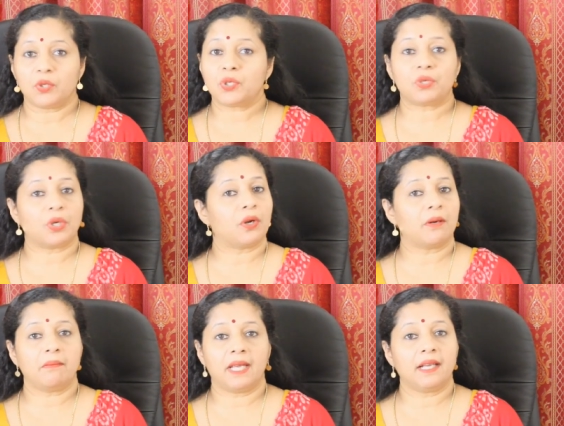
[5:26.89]
You should
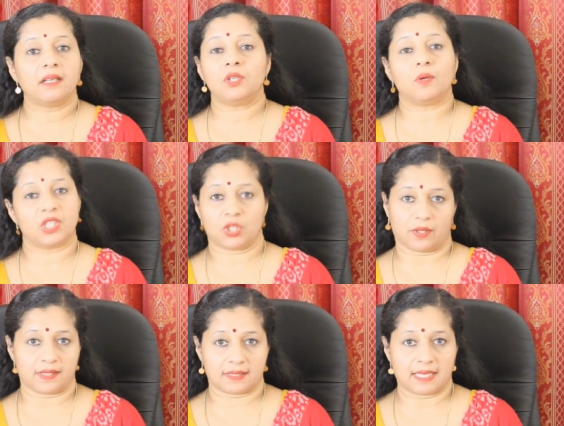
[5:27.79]
not make your
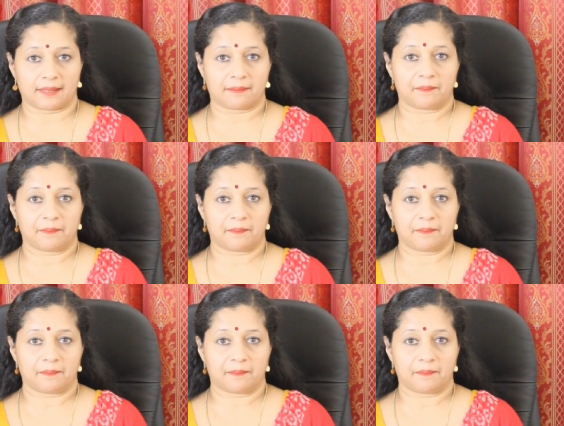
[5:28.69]
choice there.